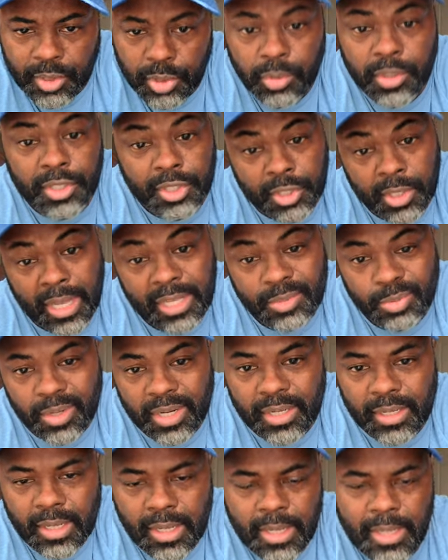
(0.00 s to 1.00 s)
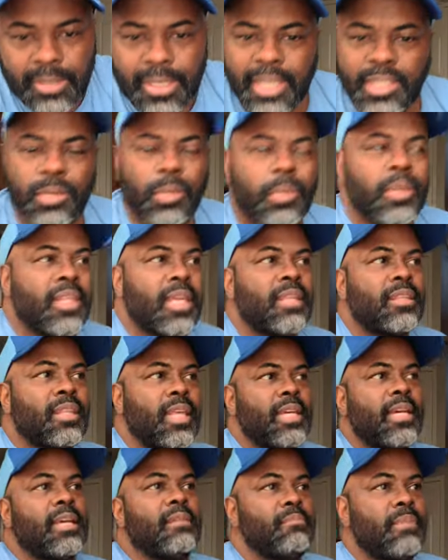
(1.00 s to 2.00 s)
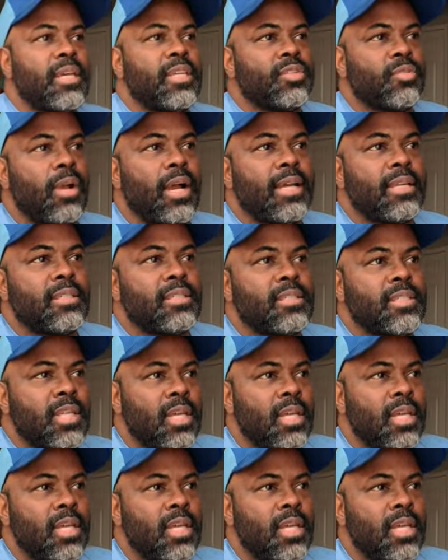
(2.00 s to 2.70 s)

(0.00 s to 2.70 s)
to ensure that's what it that's what they think it means, right?